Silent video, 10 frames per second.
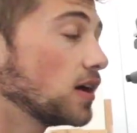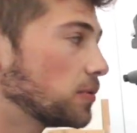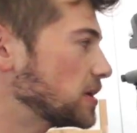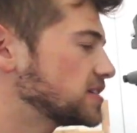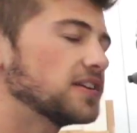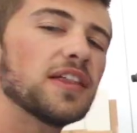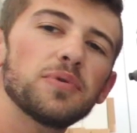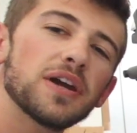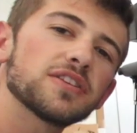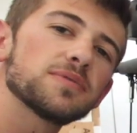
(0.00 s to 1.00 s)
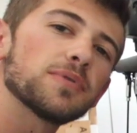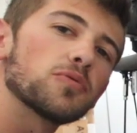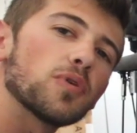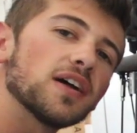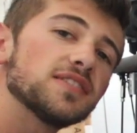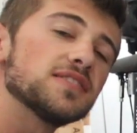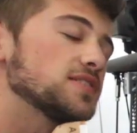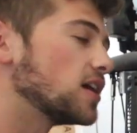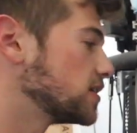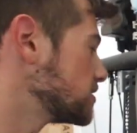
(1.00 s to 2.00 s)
Alright, so now that we got the splitter rods installed,